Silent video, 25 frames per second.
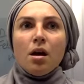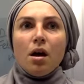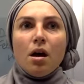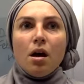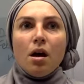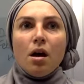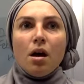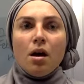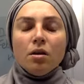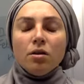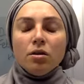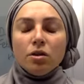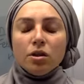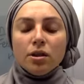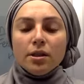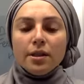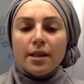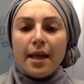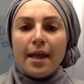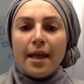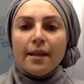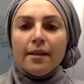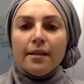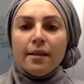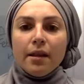
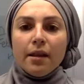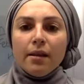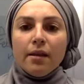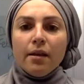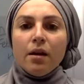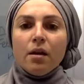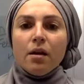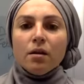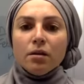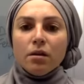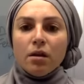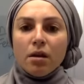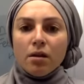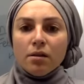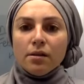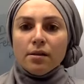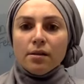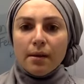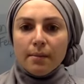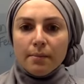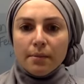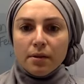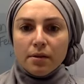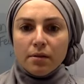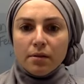understand that they are
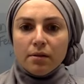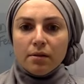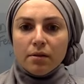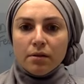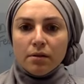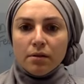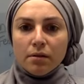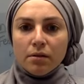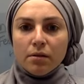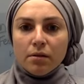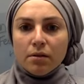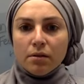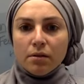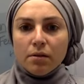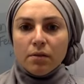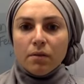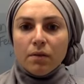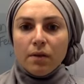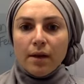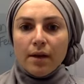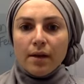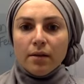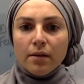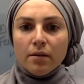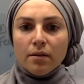concepts, mm.
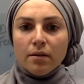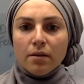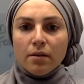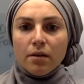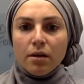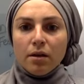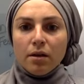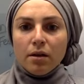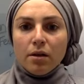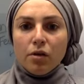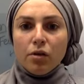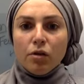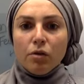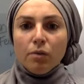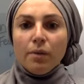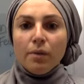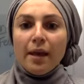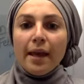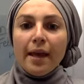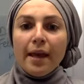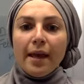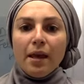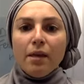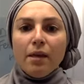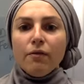right? Your
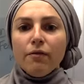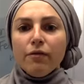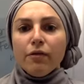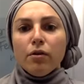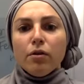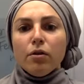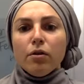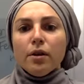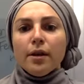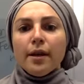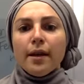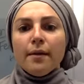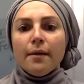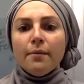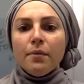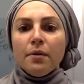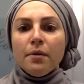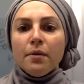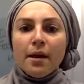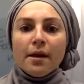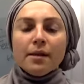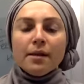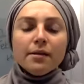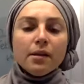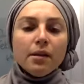behavior can be
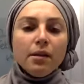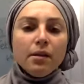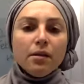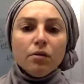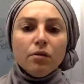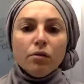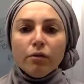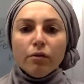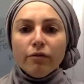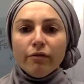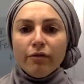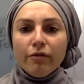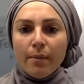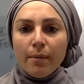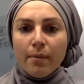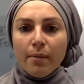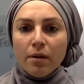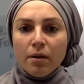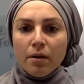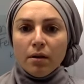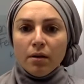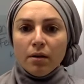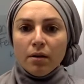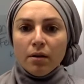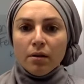masculine or
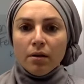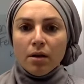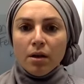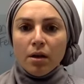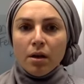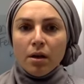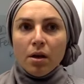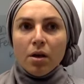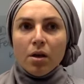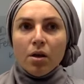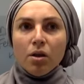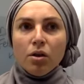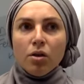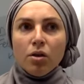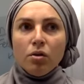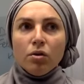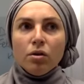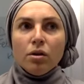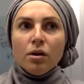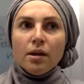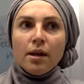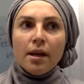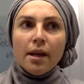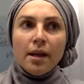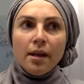feminine. Your
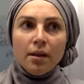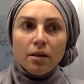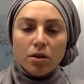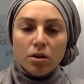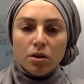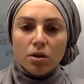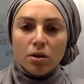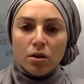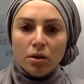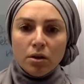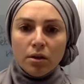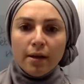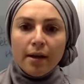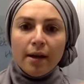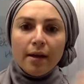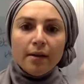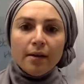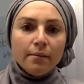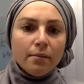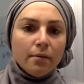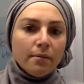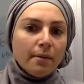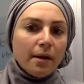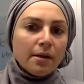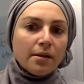nature can
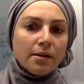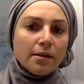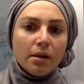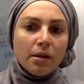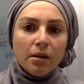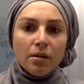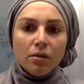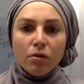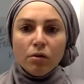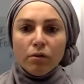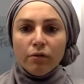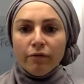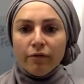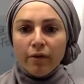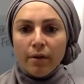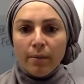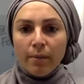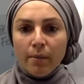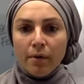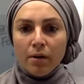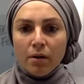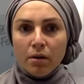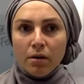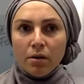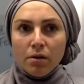be masculine or
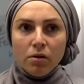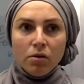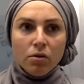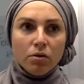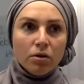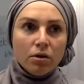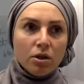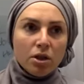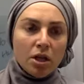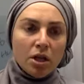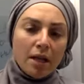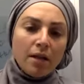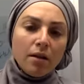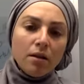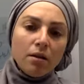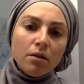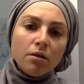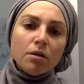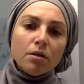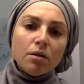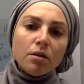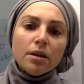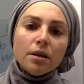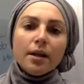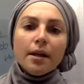feminine. Your
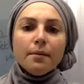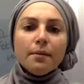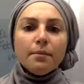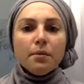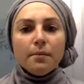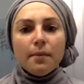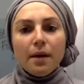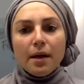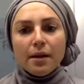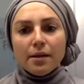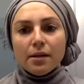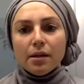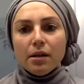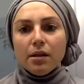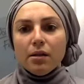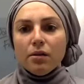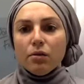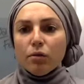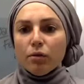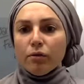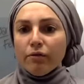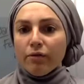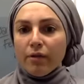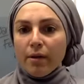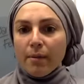gender can be masculine
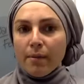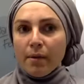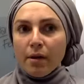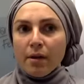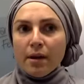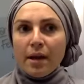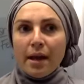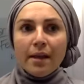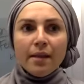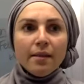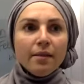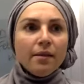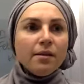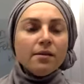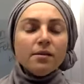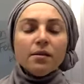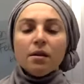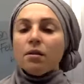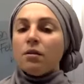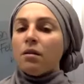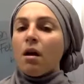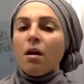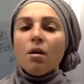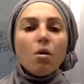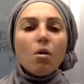or feminine. And these
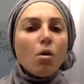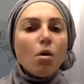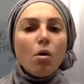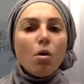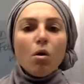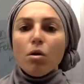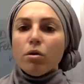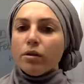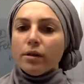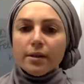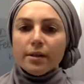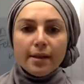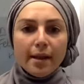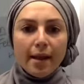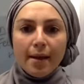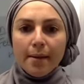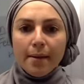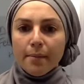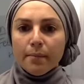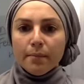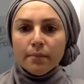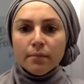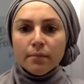are not all the same.